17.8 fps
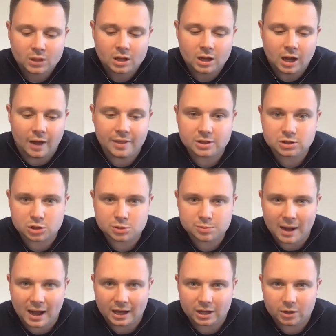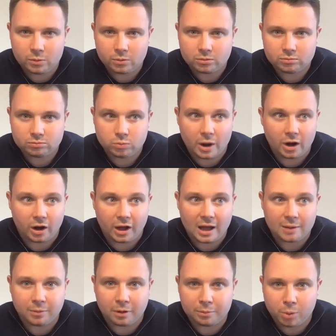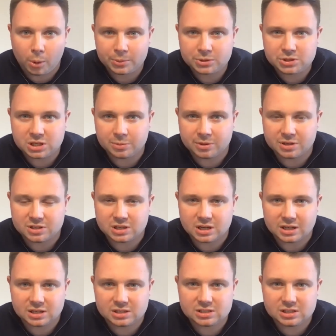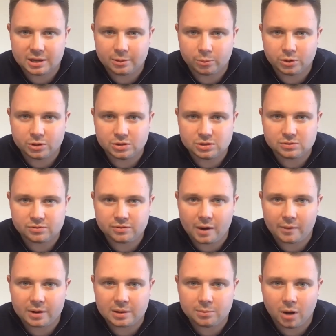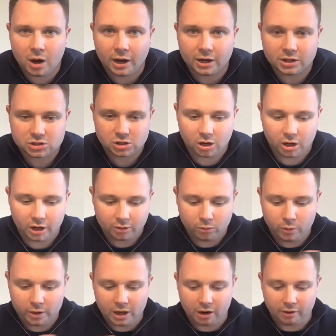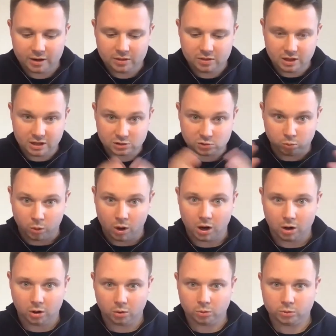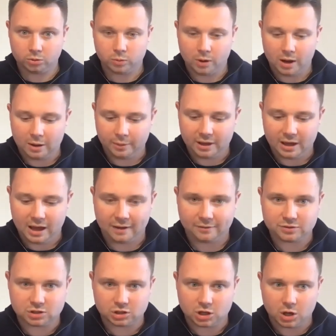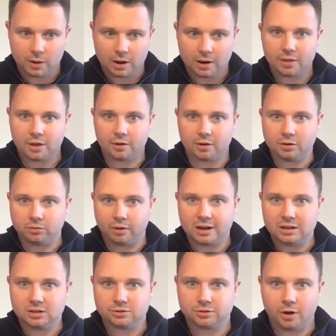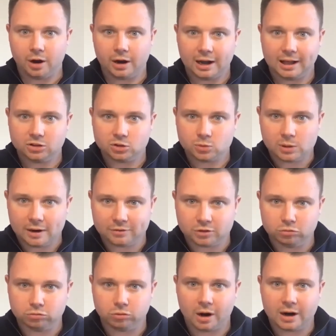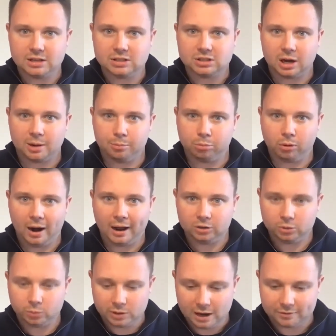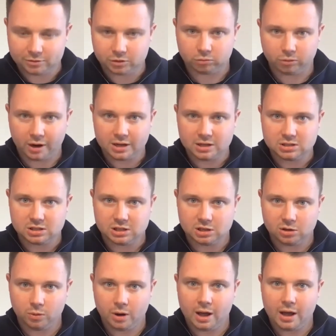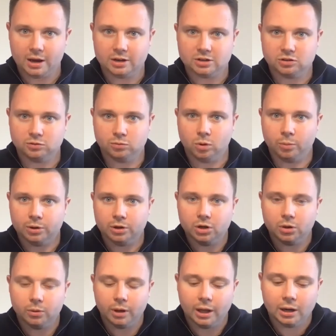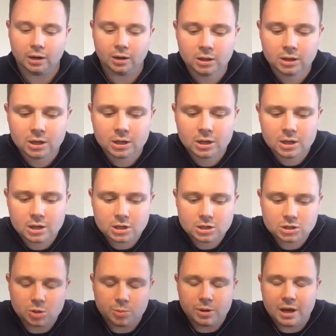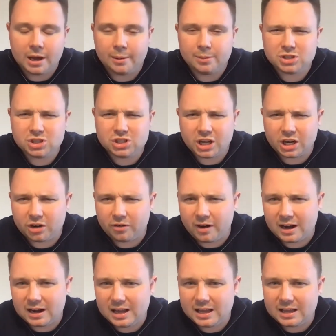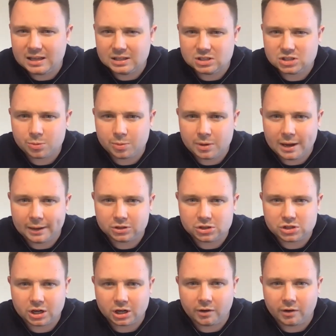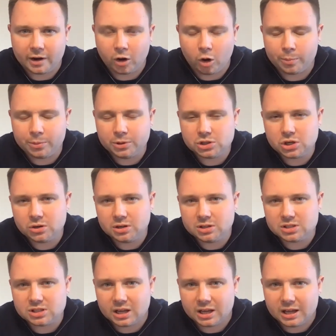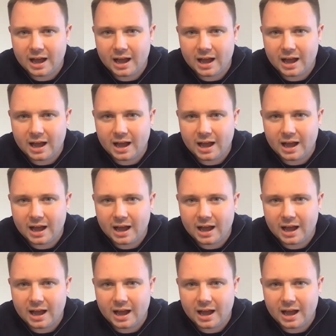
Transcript: And this was back when I had my property business. It was very much like we are in this world where we have to go out there and raise finance. We have to raise our brand. We have to raise the awareness of what we're doing to be able to generate leads, to be able to generate opportunity.